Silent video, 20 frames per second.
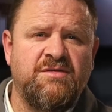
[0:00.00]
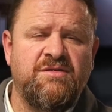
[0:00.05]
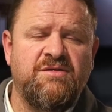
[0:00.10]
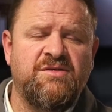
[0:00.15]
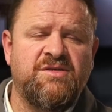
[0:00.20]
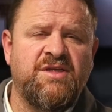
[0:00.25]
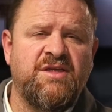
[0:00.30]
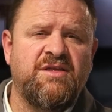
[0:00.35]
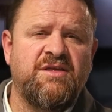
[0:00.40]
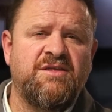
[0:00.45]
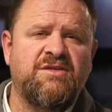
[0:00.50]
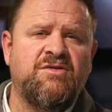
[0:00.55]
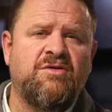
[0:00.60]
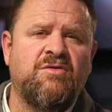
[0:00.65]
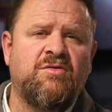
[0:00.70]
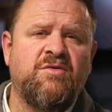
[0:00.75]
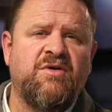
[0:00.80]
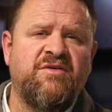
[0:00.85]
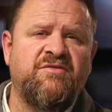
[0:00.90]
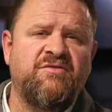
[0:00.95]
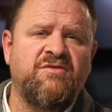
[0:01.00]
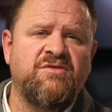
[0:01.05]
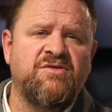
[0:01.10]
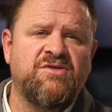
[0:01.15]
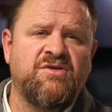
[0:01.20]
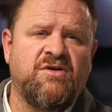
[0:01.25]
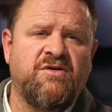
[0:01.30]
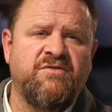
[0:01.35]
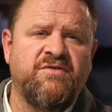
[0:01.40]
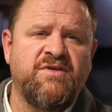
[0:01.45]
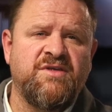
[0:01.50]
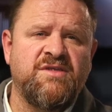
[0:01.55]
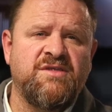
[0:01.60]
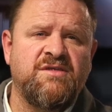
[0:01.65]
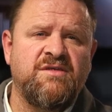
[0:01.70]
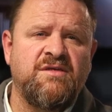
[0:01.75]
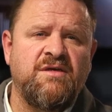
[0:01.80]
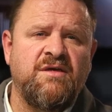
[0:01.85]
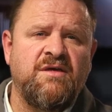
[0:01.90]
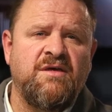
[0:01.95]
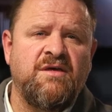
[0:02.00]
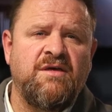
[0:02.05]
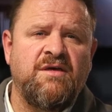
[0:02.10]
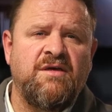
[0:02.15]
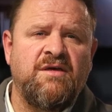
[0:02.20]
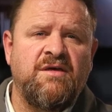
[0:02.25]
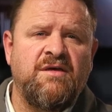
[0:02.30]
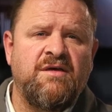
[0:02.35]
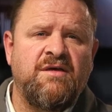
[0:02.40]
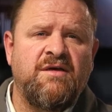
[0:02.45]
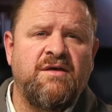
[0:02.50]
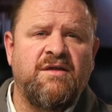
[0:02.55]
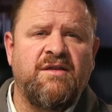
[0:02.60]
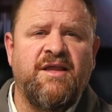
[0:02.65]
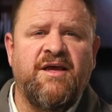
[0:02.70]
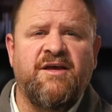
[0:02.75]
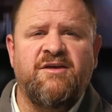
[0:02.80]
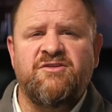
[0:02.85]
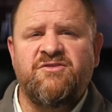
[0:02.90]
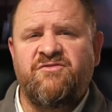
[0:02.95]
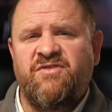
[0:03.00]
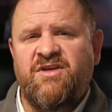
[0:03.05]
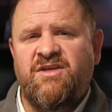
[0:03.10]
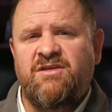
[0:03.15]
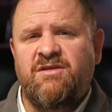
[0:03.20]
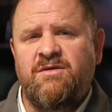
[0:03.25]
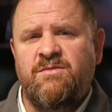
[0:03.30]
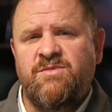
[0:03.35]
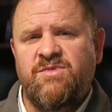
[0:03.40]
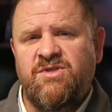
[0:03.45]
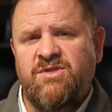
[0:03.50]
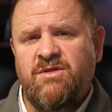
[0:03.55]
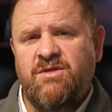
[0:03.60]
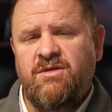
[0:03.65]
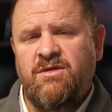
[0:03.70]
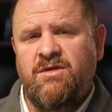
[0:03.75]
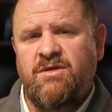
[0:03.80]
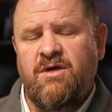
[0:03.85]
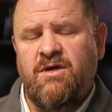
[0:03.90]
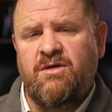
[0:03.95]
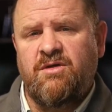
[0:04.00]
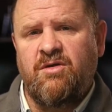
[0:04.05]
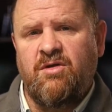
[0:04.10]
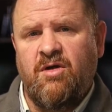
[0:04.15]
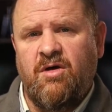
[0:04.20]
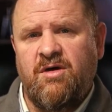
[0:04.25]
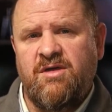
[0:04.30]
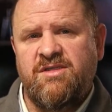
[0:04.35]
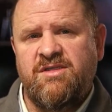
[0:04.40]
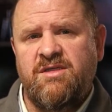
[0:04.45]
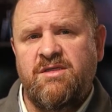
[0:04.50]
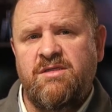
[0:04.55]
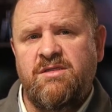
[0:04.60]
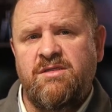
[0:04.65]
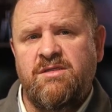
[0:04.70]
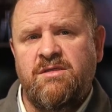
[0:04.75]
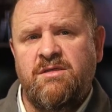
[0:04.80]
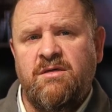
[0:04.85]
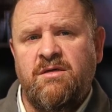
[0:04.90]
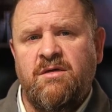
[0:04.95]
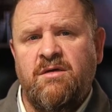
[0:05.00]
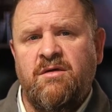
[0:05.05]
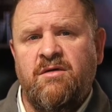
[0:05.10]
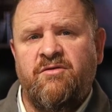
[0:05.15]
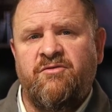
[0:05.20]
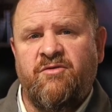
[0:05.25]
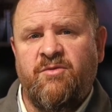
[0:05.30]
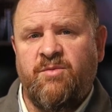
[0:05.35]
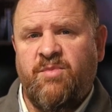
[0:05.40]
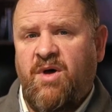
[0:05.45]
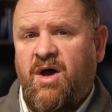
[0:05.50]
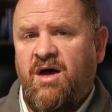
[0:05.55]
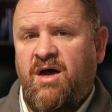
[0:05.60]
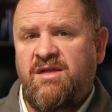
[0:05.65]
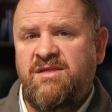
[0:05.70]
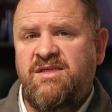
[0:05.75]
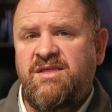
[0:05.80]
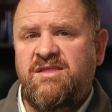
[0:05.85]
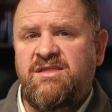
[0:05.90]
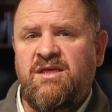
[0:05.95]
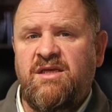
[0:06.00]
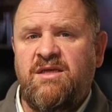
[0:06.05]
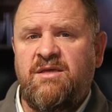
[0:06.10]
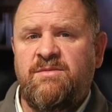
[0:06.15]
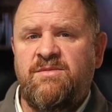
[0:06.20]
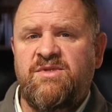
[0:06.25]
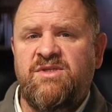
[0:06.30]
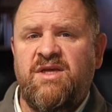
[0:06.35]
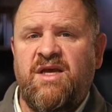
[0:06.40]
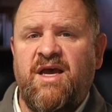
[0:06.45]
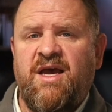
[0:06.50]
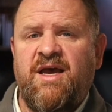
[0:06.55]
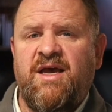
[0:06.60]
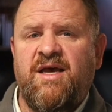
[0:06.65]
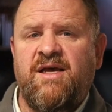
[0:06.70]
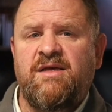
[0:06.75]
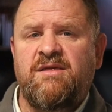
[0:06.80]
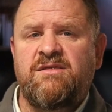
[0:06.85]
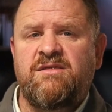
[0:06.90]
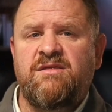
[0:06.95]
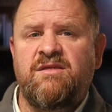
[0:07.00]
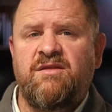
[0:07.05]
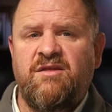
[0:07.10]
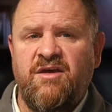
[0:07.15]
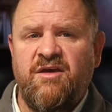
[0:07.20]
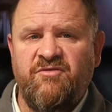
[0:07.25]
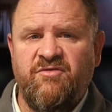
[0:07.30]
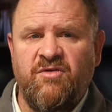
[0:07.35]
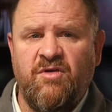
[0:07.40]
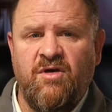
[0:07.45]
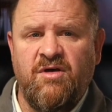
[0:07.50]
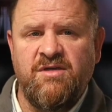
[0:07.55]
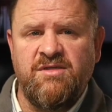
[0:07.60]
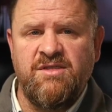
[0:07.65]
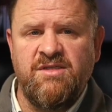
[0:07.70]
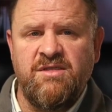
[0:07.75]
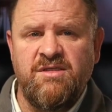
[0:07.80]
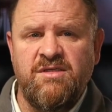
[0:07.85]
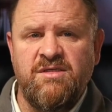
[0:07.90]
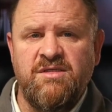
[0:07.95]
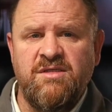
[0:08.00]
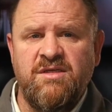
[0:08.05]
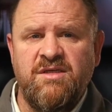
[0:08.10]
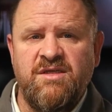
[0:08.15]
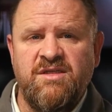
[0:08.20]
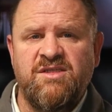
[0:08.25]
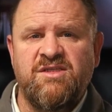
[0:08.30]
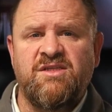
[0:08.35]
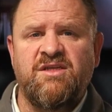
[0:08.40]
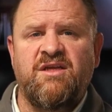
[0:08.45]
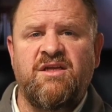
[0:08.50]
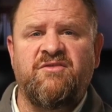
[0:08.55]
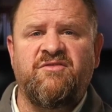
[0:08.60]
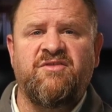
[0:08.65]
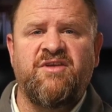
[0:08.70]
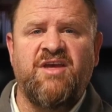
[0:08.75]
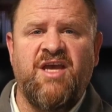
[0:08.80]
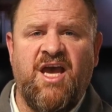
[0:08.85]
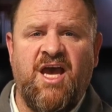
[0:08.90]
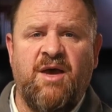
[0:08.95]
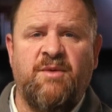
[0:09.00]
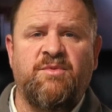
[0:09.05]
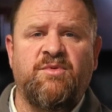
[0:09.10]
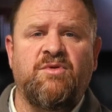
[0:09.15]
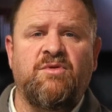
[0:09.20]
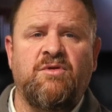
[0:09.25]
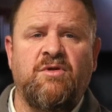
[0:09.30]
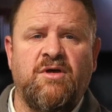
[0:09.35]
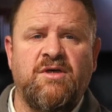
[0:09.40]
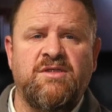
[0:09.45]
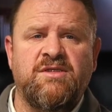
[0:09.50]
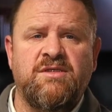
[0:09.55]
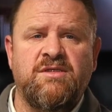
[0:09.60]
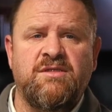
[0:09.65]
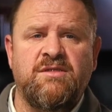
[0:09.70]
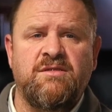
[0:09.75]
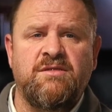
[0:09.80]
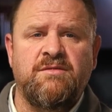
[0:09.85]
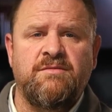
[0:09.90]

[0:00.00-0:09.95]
You see, the Internal Revenue Service allows victims to deduct losses from Ponzi schemes as theft losses instead of capital losses.